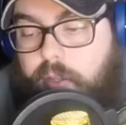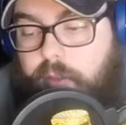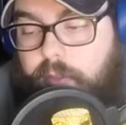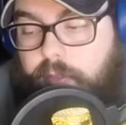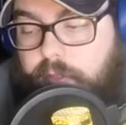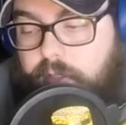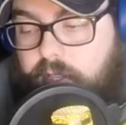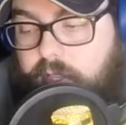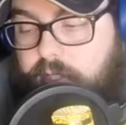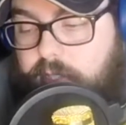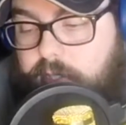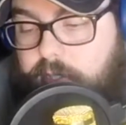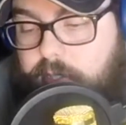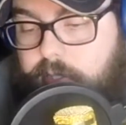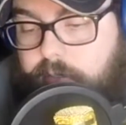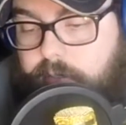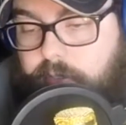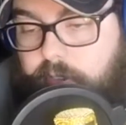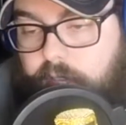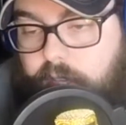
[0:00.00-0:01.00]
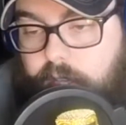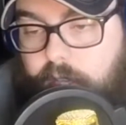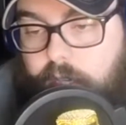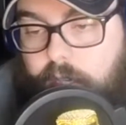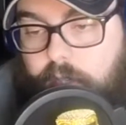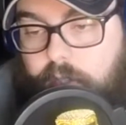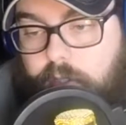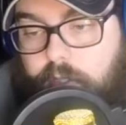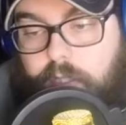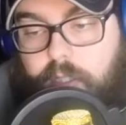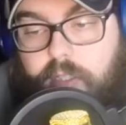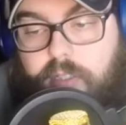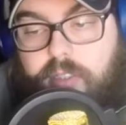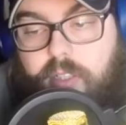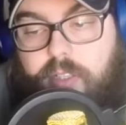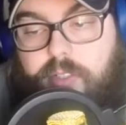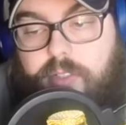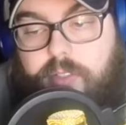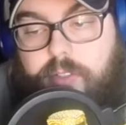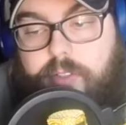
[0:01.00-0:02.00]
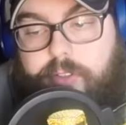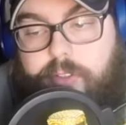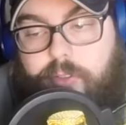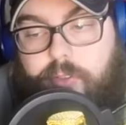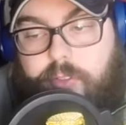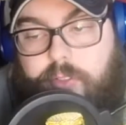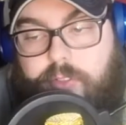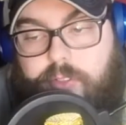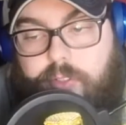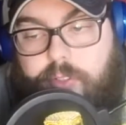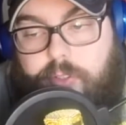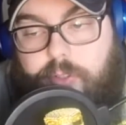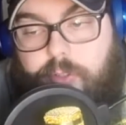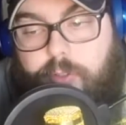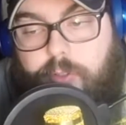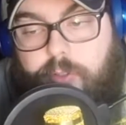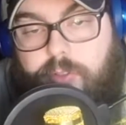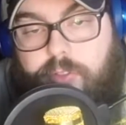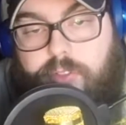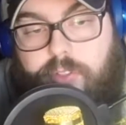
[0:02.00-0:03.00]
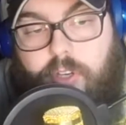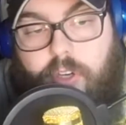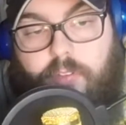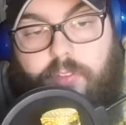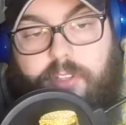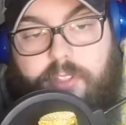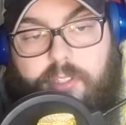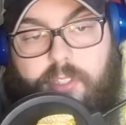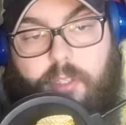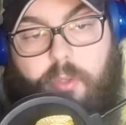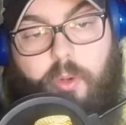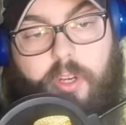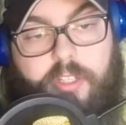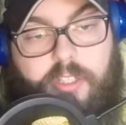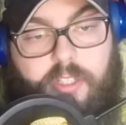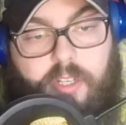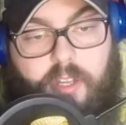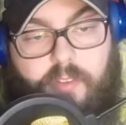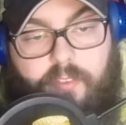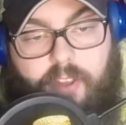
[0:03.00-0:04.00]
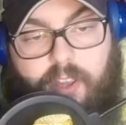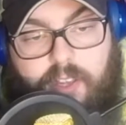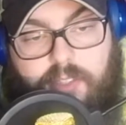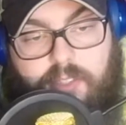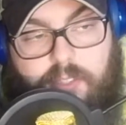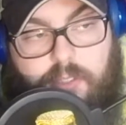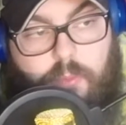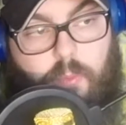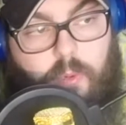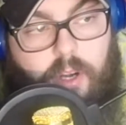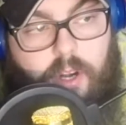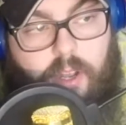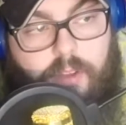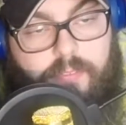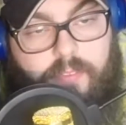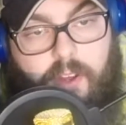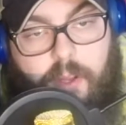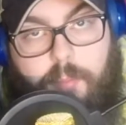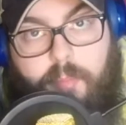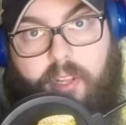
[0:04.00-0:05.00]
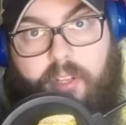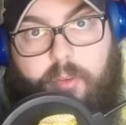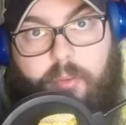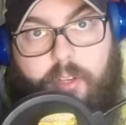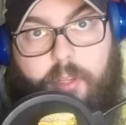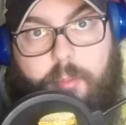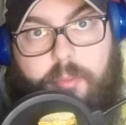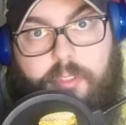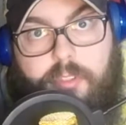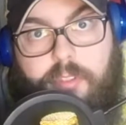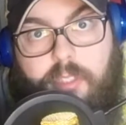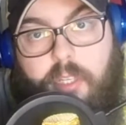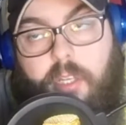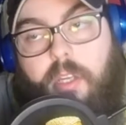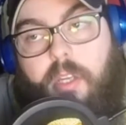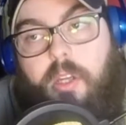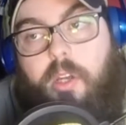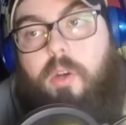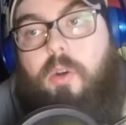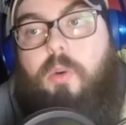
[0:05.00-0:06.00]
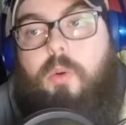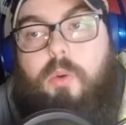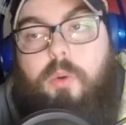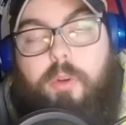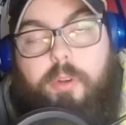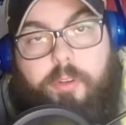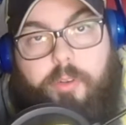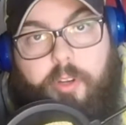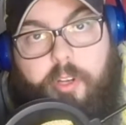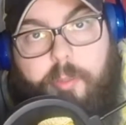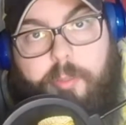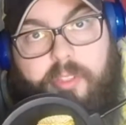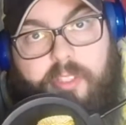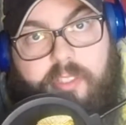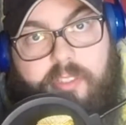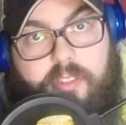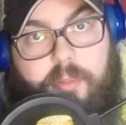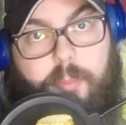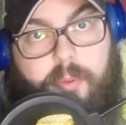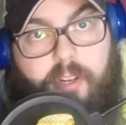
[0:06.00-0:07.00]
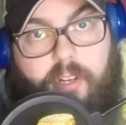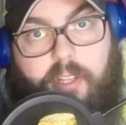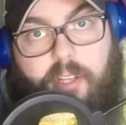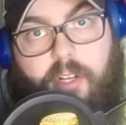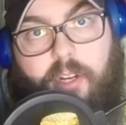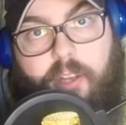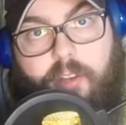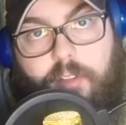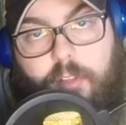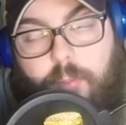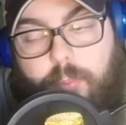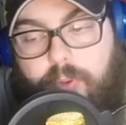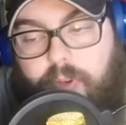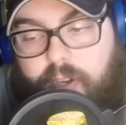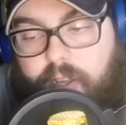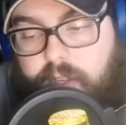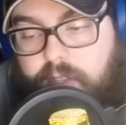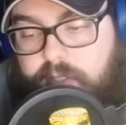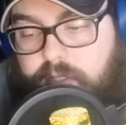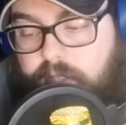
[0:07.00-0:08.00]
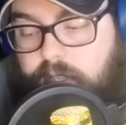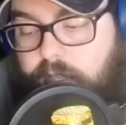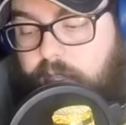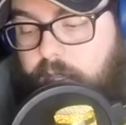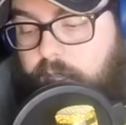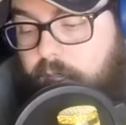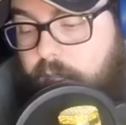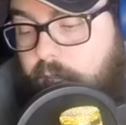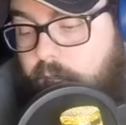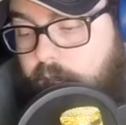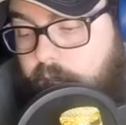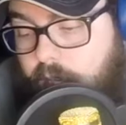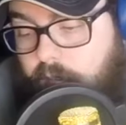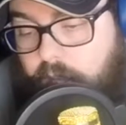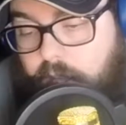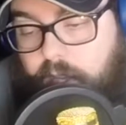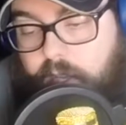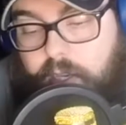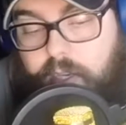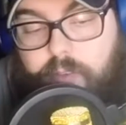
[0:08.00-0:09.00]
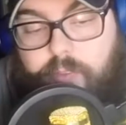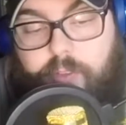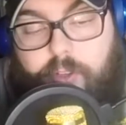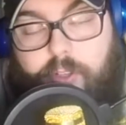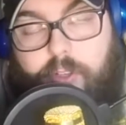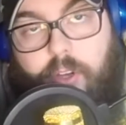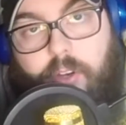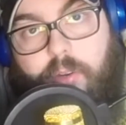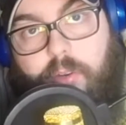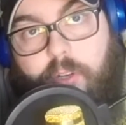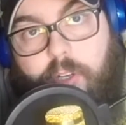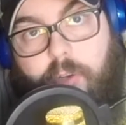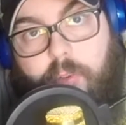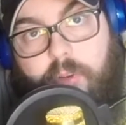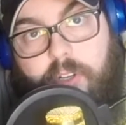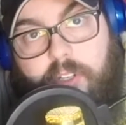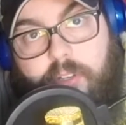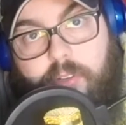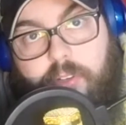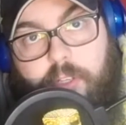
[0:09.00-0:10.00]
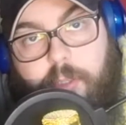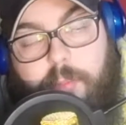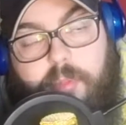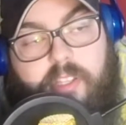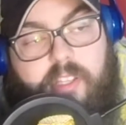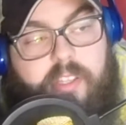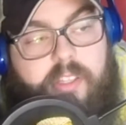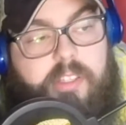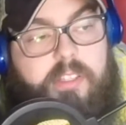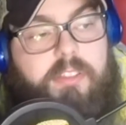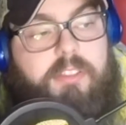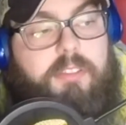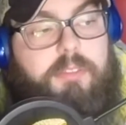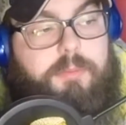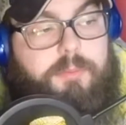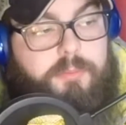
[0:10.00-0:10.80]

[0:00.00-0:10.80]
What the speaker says: this video is also going to service a question I've asked, is where I find my Greebles, or Greebles, depending on how you pronounce it. And if you don't know what a Greebly is,